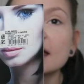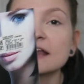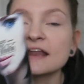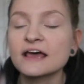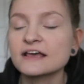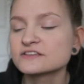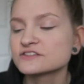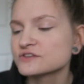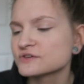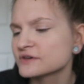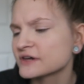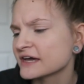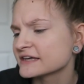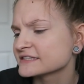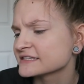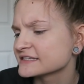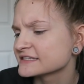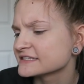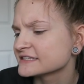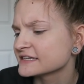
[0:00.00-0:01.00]
And as you
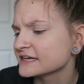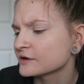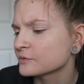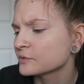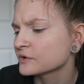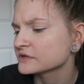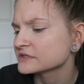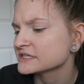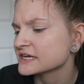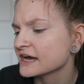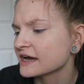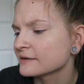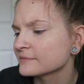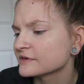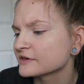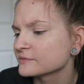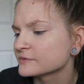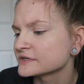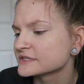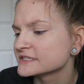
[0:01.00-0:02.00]
guys can see, at one
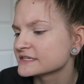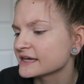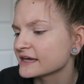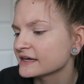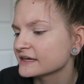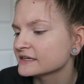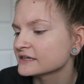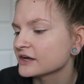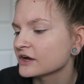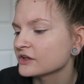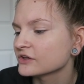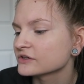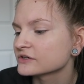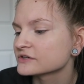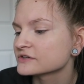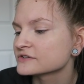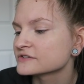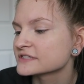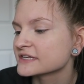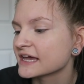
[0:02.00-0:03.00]
time it was
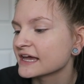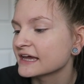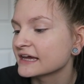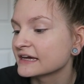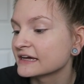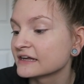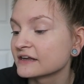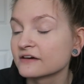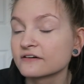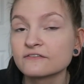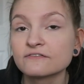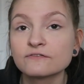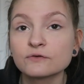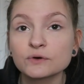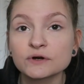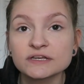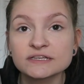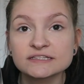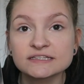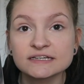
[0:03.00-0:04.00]

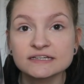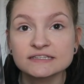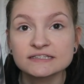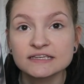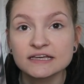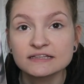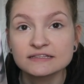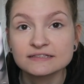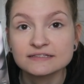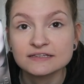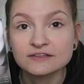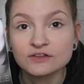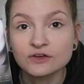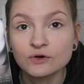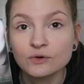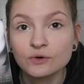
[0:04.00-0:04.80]
$8.46 in the